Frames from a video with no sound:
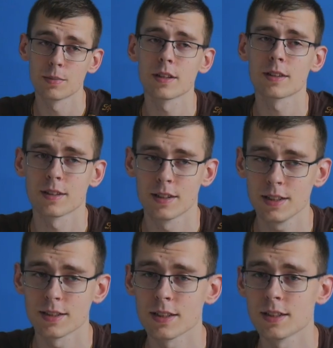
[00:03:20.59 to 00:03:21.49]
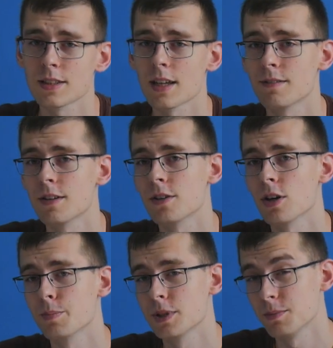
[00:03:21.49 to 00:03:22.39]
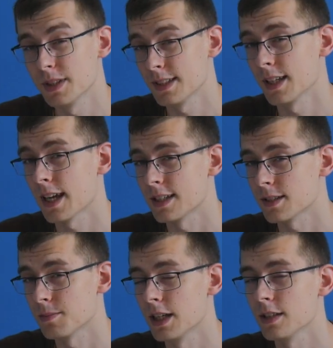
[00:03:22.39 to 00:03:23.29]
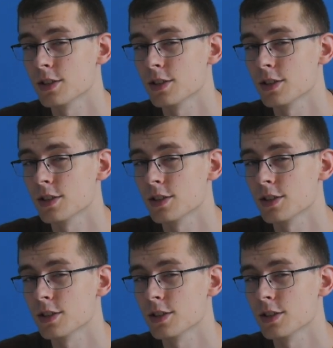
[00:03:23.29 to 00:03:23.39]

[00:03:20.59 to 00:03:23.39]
But this is a very optimistic estimate.